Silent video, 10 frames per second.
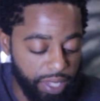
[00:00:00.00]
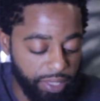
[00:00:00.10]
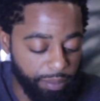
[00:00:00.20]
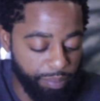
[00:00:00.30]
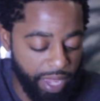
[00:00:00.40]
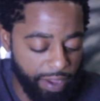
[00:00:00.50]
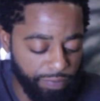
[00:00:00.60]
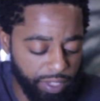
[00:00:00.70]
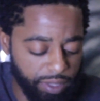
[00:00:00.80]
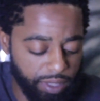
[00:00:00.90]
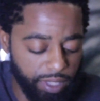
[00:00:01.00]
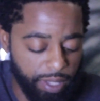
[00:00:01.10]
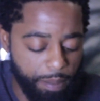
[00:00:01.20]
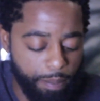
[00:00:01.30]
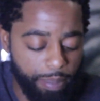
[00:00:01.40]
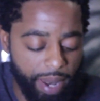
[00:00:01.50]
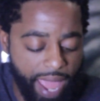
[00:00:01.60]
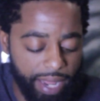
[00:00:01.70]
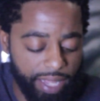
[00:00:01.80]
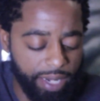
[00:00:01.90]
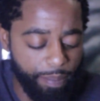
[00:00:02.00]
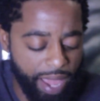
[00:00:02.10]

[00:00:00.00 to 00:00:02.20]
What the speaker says: In the pamphlets Black